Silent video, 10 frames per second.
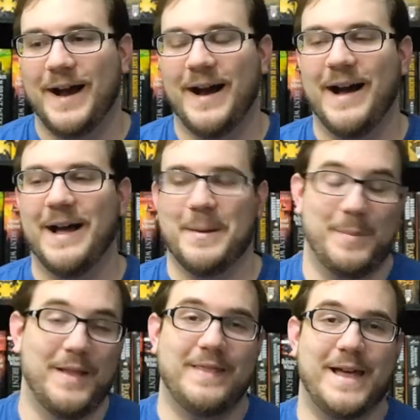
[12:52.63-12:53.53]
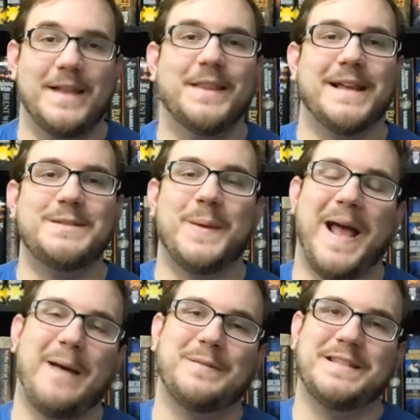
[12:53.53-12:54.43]
But that's
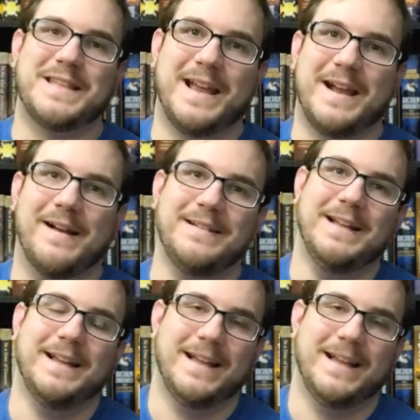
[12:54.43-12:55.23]
what happens there.